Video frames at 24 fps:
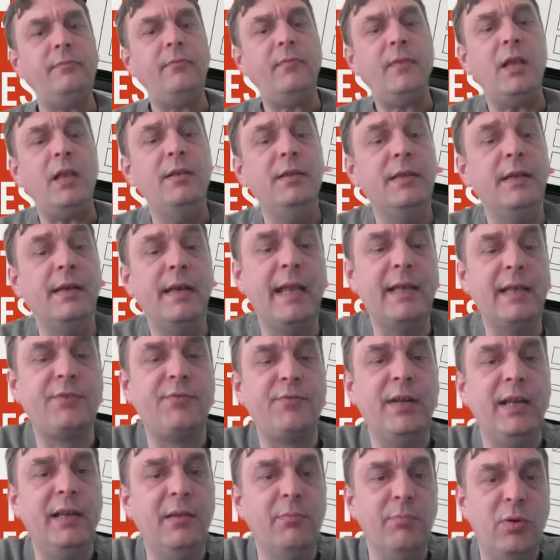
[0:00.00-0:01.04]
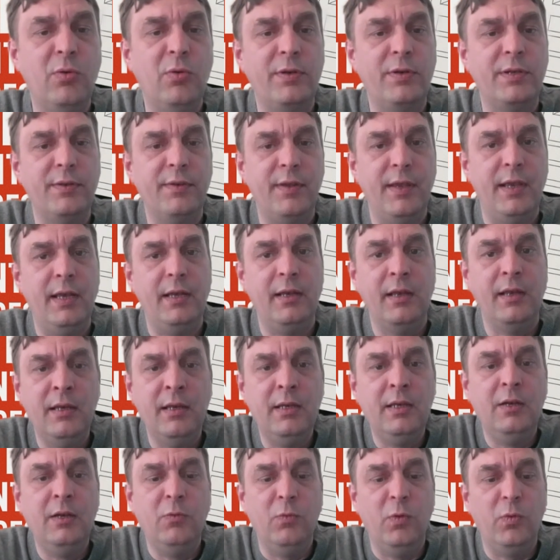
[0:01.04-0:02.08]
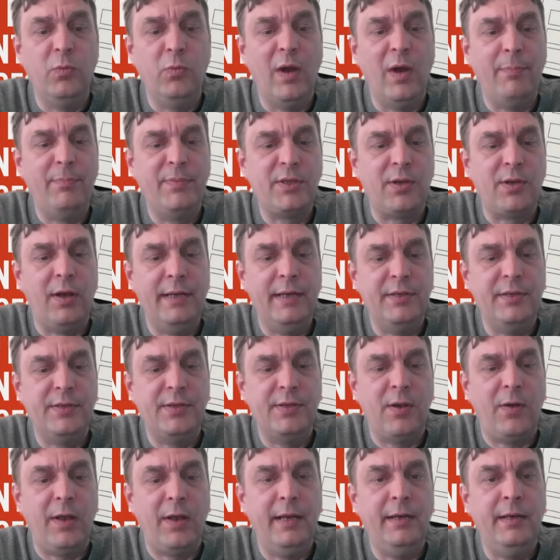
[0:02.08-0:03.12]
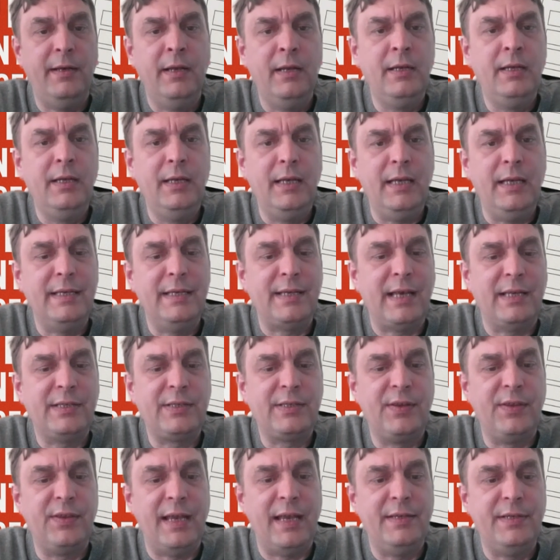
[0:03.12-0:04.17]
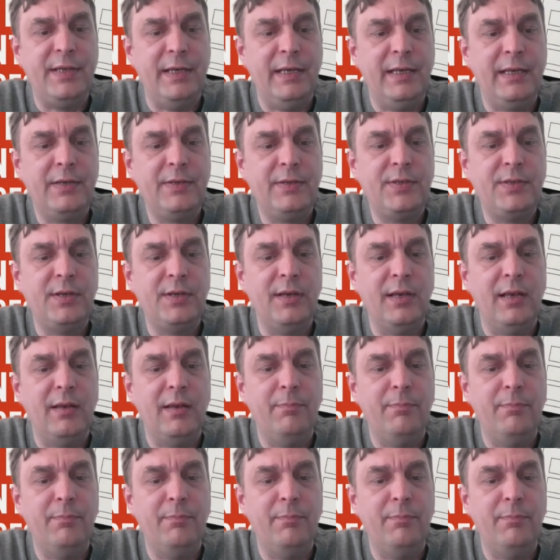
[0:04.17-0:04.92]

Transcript: The next really important thing with website design is aesthetics and